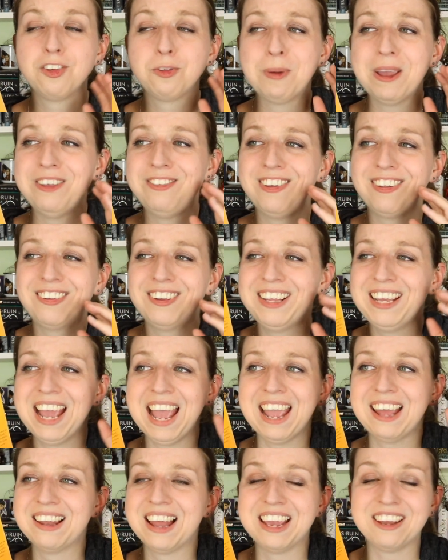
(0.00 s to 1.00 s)
is basically
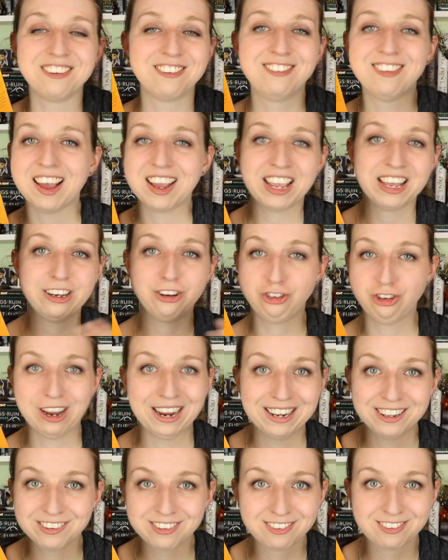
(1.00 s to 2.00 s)
a like second
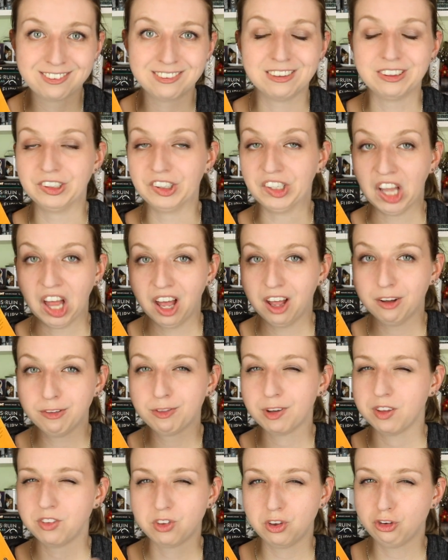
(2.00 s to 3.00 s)
chance
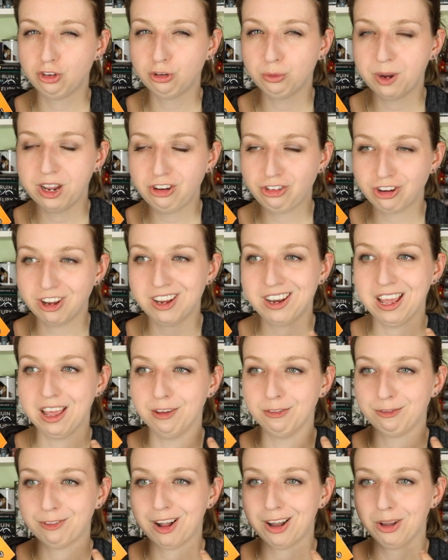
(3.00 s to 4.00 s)
love situation.
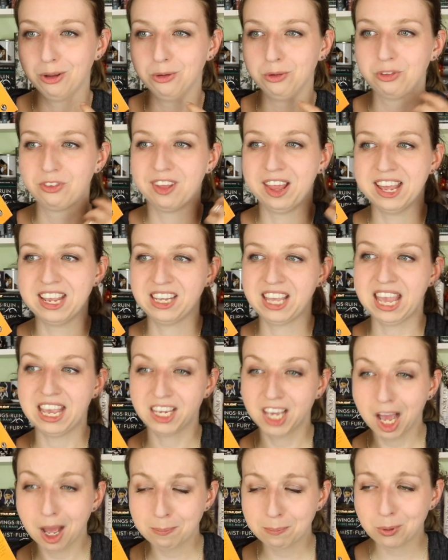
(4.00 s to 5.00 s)
It follows like a
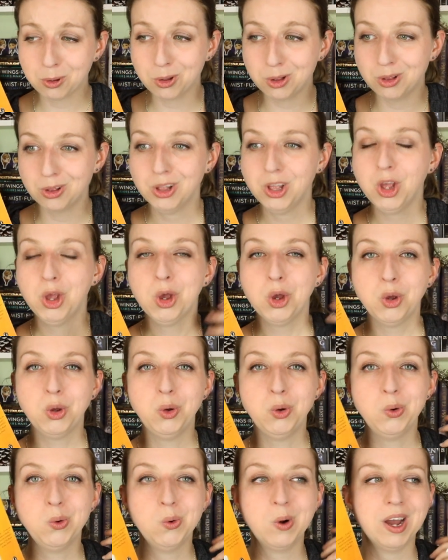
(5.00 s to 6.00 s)
couple
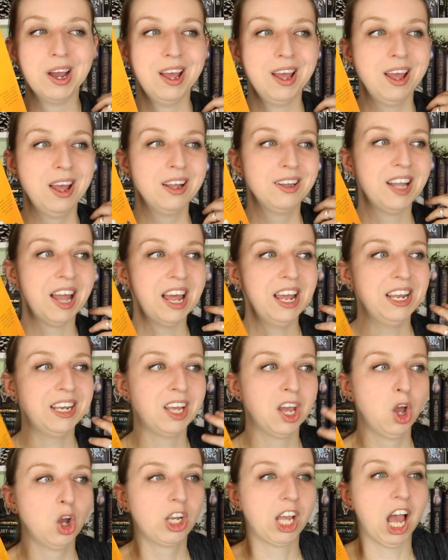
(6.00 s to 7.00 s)
who
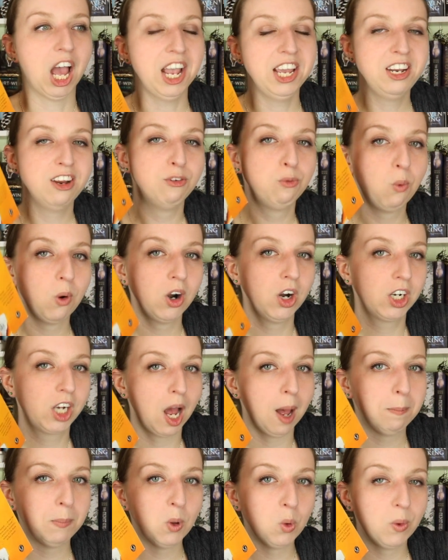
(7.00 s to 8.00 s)
like kind of were a
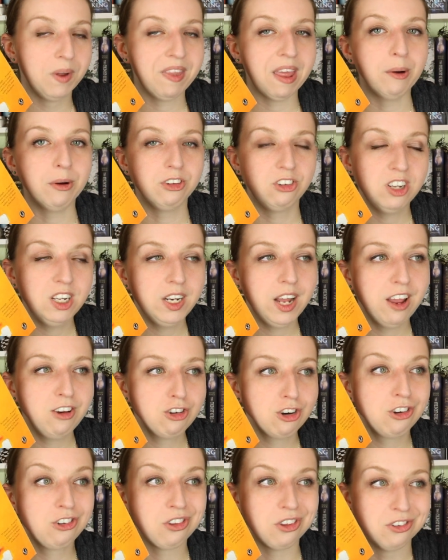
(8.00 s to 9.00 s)
couple when they were
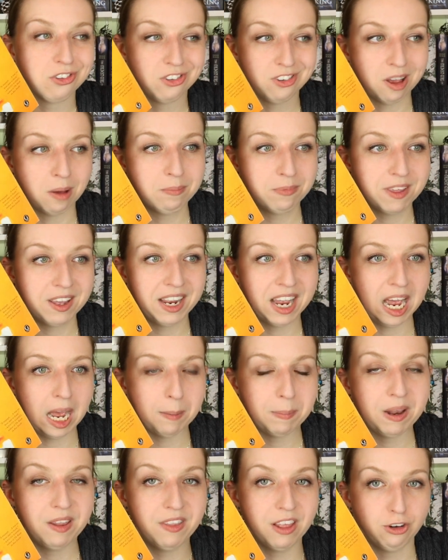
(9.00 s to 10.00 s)
teenagers. Something
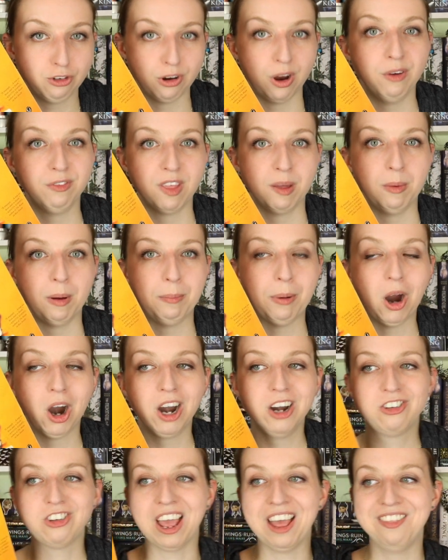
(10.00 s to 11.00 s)
happened that drove them
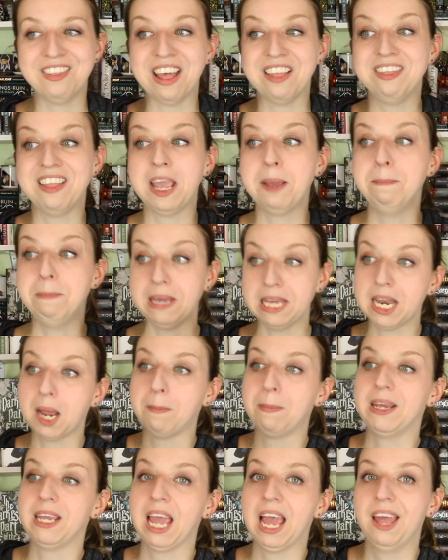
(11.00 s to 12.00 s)
apart, and then they meet
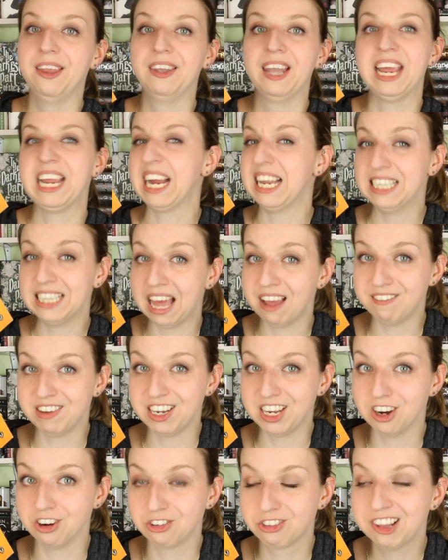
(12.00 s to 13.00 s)
up again like
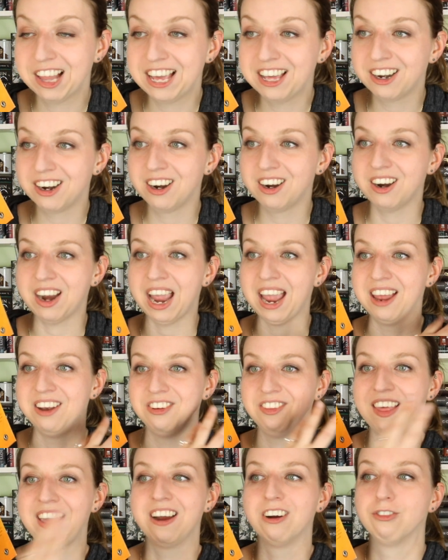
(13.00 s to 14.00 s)
11 years later,
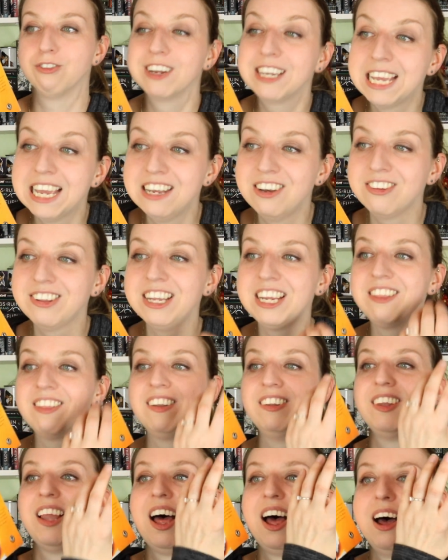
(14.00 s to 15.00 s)
and they are rekindling
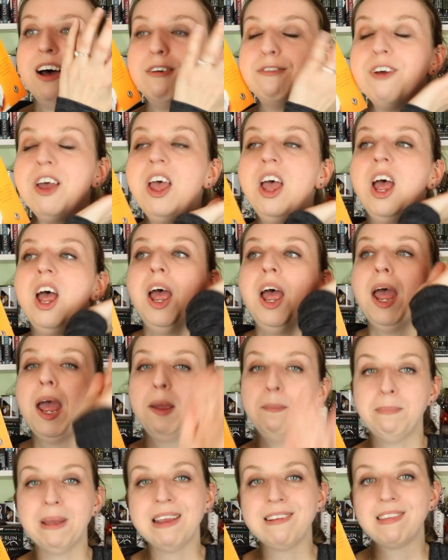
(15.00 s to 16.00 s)
the love.
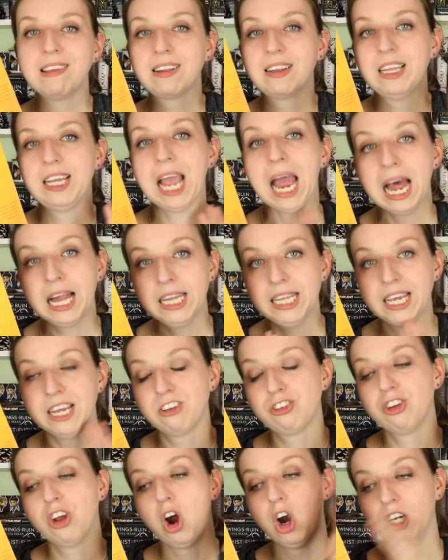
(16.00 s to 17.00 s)
And basically,
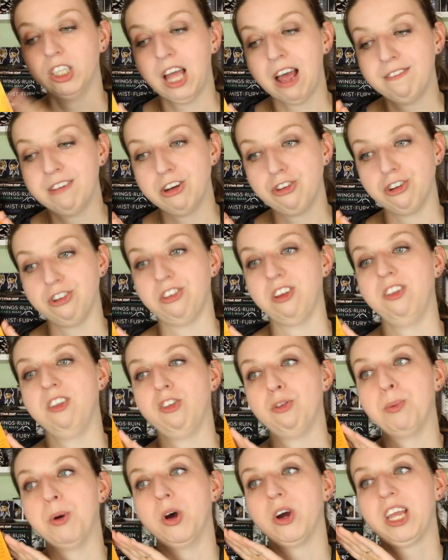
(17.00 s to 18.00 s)
Elliot, our love interest in
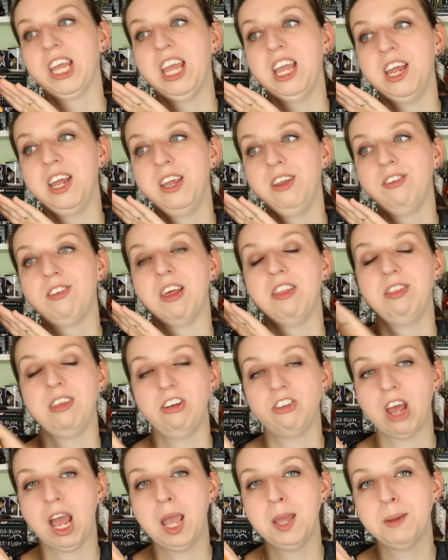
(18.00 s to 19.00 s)
this book, is
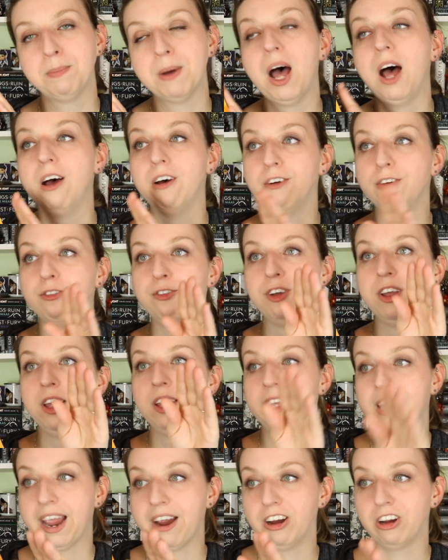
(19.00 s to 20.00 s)
the type of
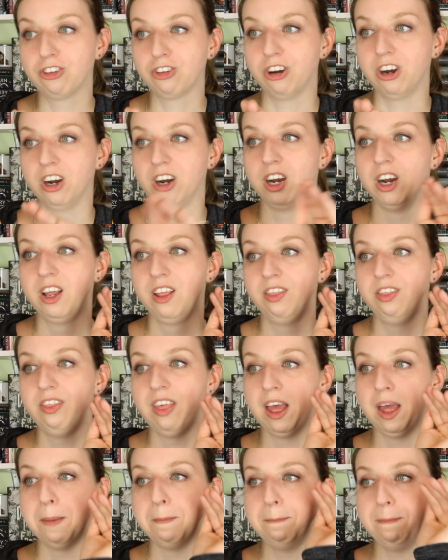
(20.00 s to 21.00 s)
character
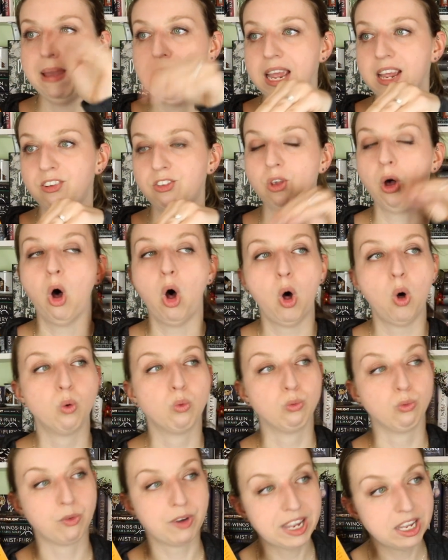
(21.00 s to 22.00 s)
that makes all
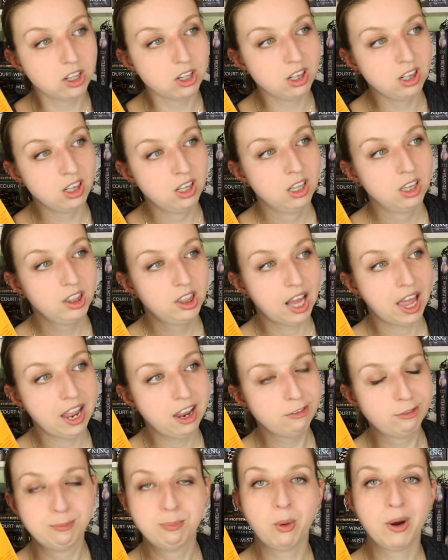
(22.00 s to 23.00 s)
real
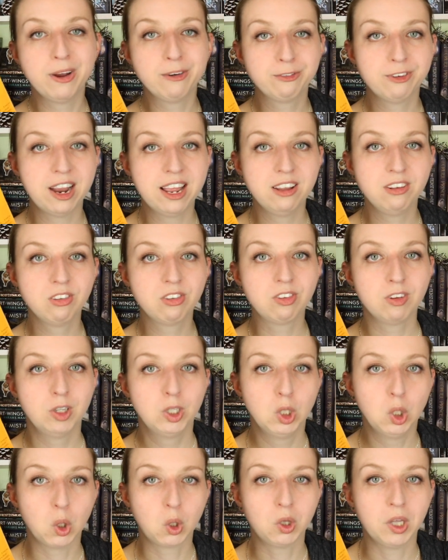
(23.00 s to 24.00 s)
life boyfriends
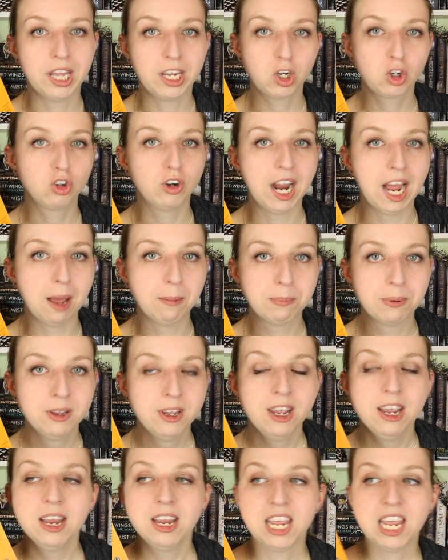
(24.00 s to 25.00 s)
look like crap.
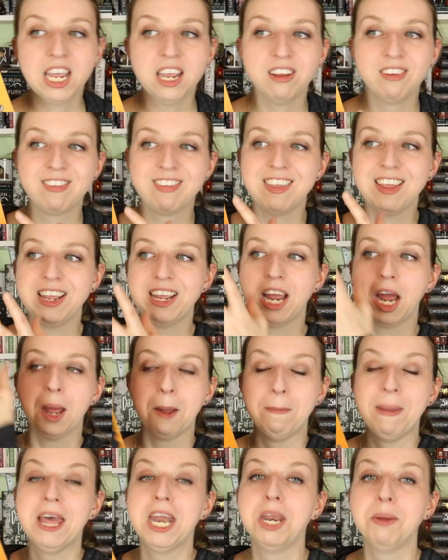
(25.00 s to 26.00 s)
He is the
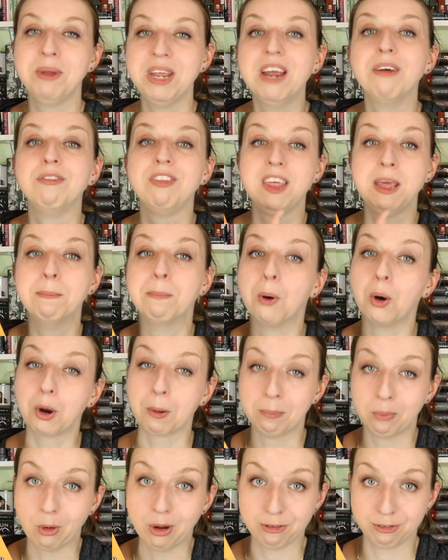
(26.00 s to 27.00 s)
epitome of the book
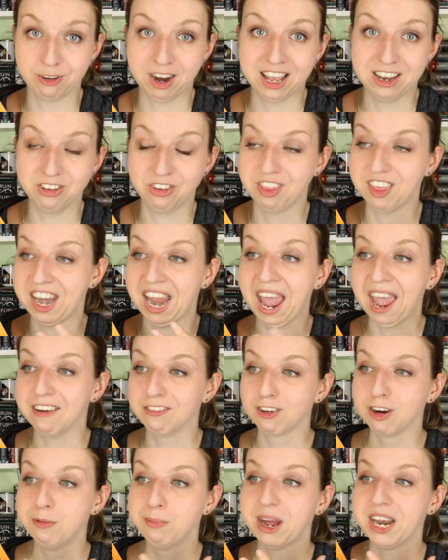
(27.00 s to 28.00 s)
boyfriend that
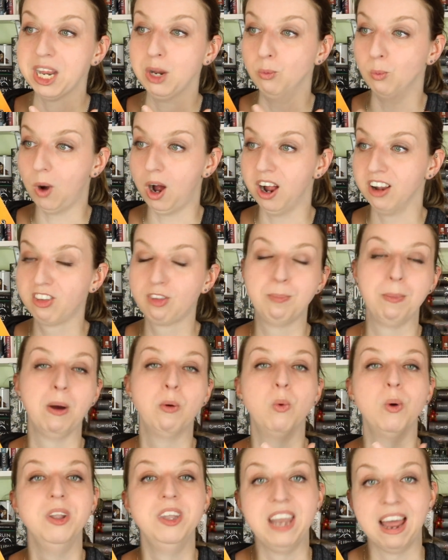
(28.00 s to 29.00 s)
everybody wants but
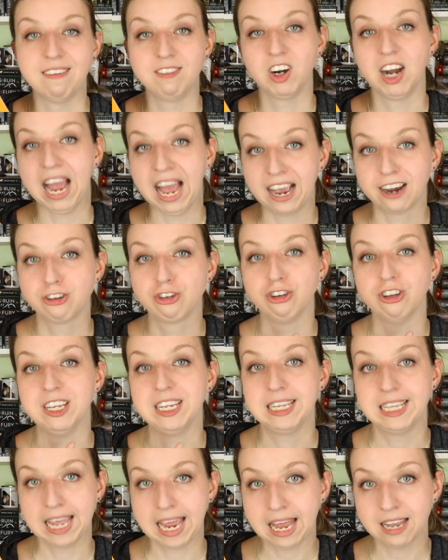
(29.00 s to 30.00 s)
will never
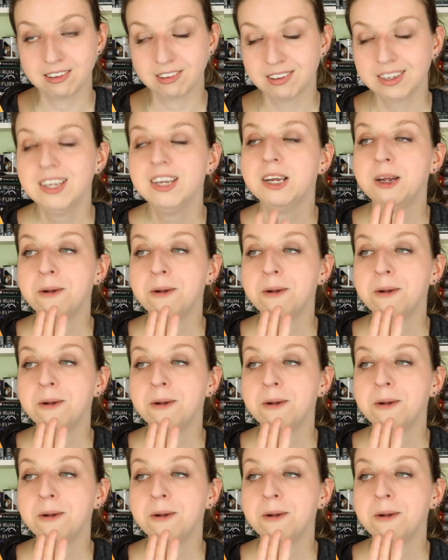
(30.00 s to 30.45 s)
actually get